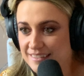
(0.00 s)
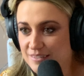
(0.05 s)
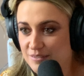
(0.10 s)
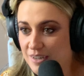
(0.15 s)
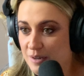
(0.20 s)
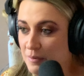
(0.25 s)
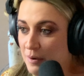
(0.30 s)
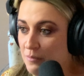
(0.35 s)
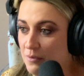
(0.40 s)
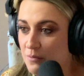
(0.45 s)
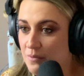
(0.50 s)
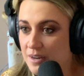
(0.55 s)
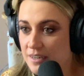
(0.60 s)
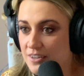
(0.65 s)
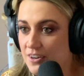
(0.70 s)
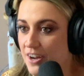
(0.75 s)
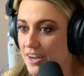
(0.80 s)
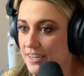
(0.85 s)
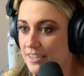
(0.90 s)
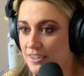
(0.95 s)
Well, I remember one
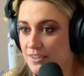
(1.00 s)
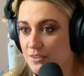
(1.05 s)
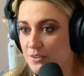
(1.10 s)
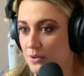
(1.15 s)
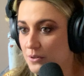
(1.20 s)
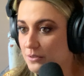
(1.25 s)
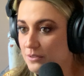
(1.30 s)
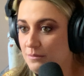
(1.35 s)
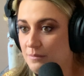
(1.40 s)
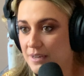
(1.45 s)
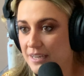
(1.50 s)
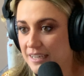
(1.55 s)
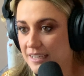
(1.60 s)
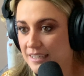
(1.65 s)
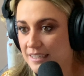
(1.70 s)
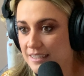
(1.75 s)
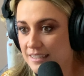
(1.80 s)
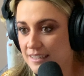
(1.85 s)
night you called me